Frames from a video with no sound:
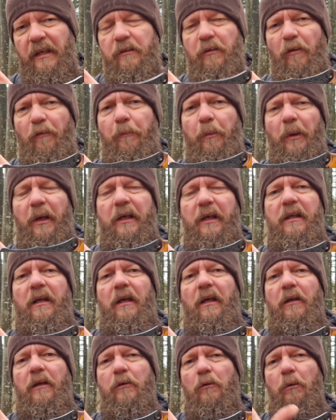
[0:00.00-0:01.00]
of blade
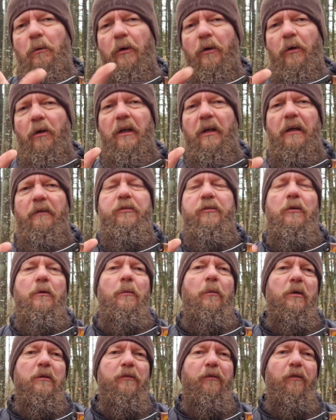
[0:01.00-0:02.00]
here, you will not have so
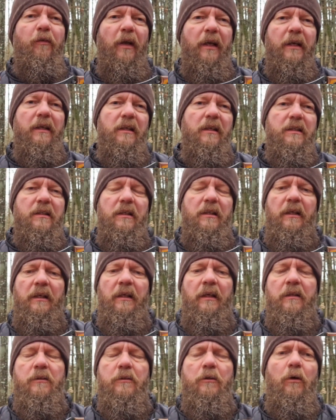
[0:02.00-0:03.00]
much flatness in
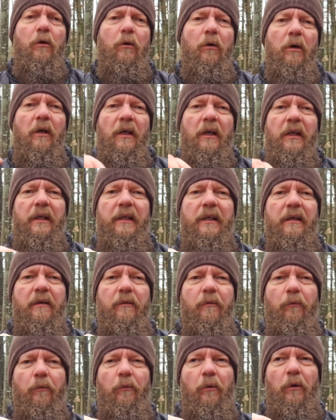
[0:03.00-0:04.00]
it. So it
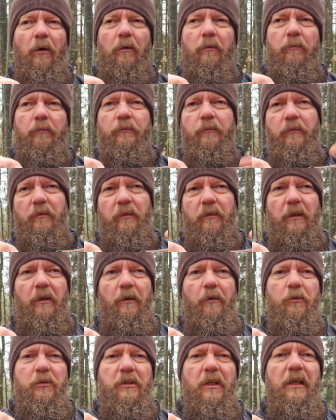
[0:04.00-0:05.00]
will, you
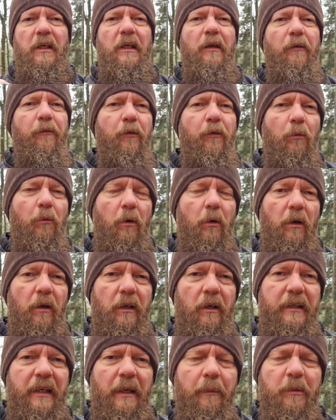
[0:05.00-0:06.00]
could say, if you
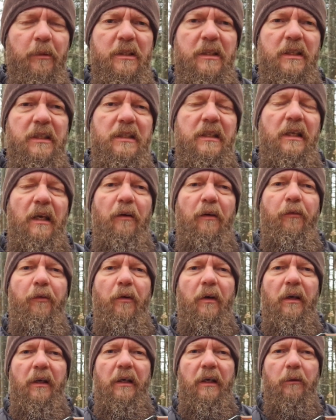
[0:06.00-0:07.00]
damage this knife,
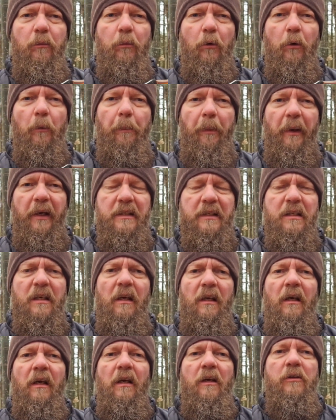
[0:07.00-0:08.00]
it will bend,
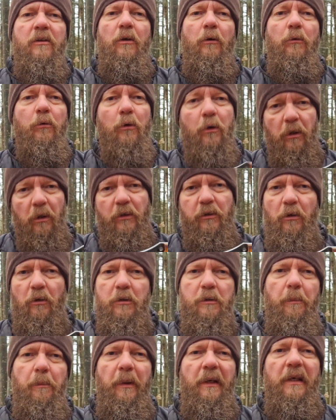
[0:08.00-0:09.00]
so you can
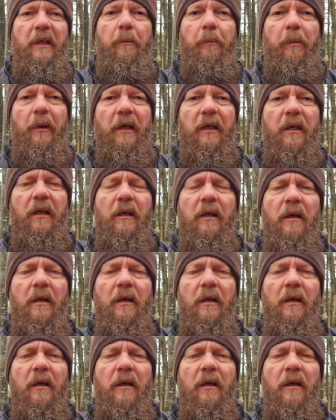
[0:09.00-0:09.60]
just bend it back.